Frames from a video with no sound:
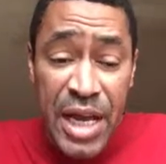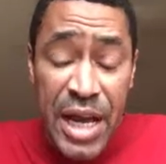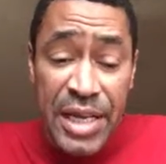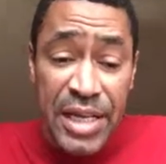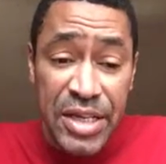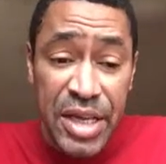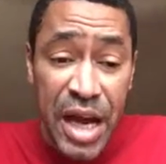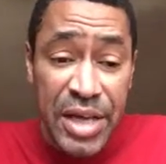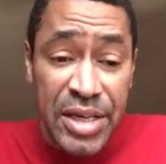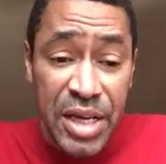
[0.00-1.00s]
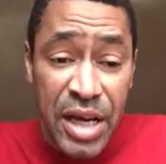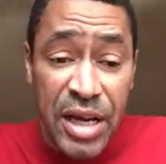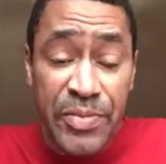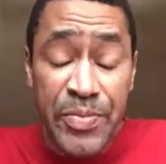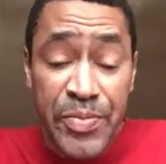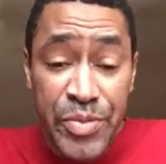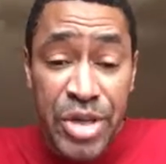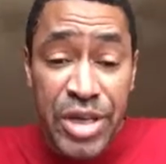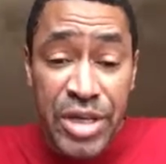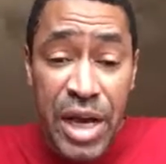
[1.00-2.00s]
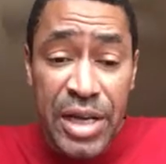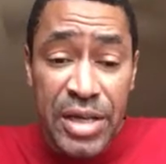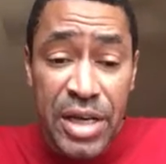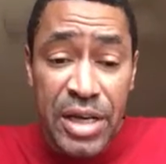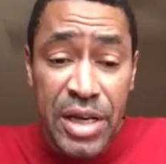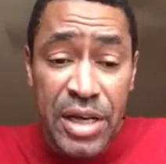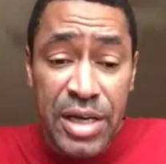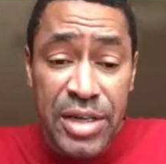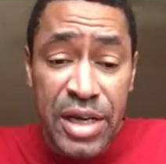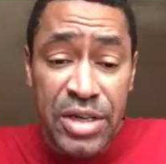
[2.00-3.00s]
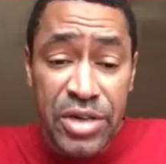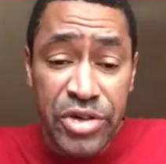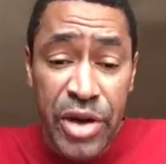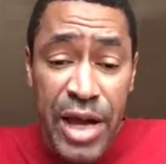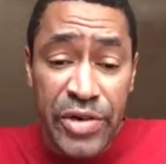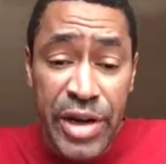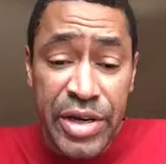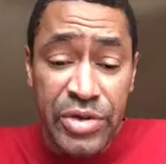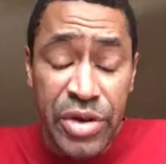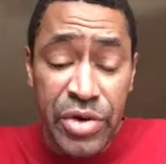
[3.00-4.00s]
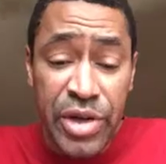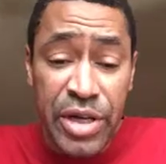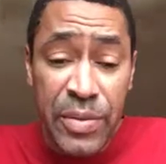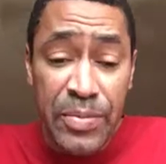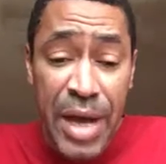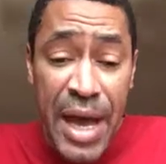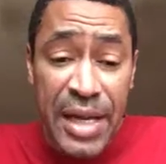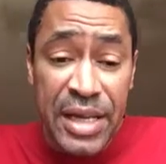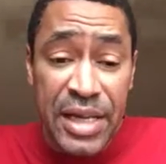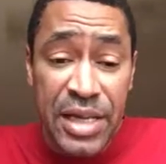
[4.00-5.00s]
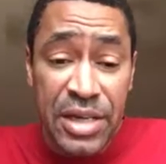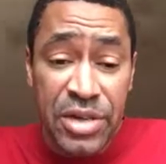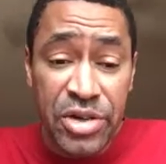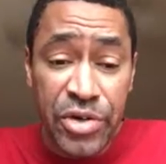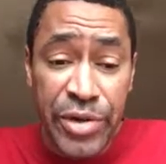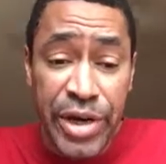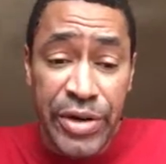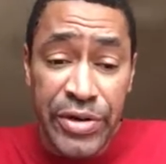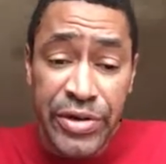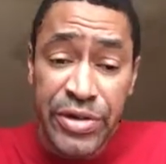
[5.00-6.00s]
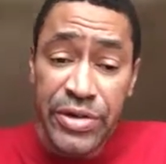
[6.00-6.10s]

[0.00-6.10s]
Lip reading: and he's got a decent track record going back in his career.